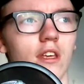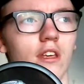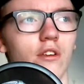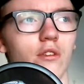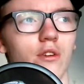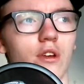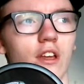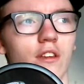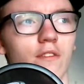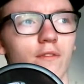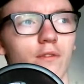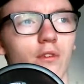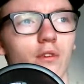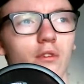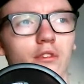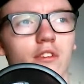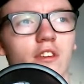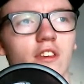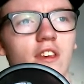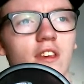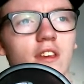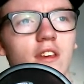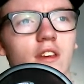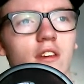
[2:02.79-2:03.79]
you get
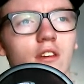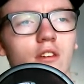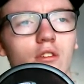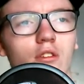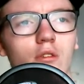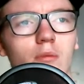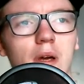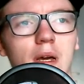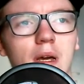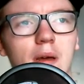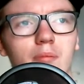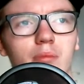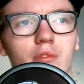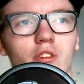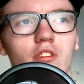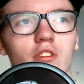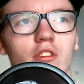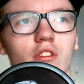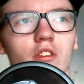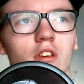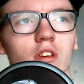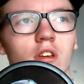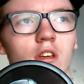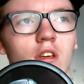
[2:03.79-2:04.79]
14 new maps,
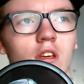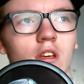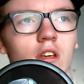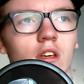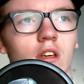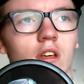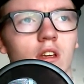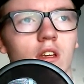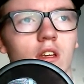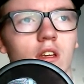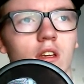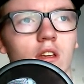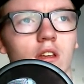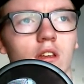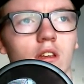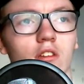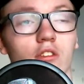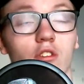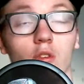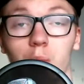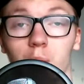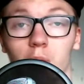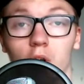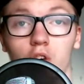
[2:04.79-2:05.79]

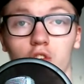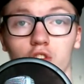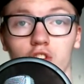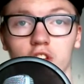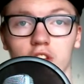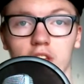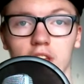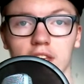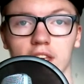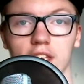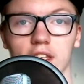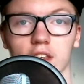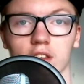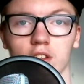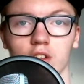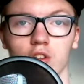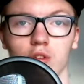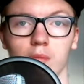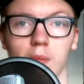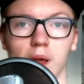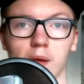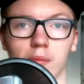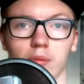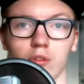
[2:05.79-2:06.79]
supposedly new
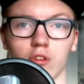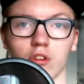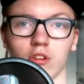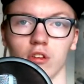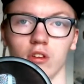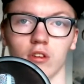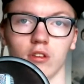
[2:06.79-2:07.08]
maps.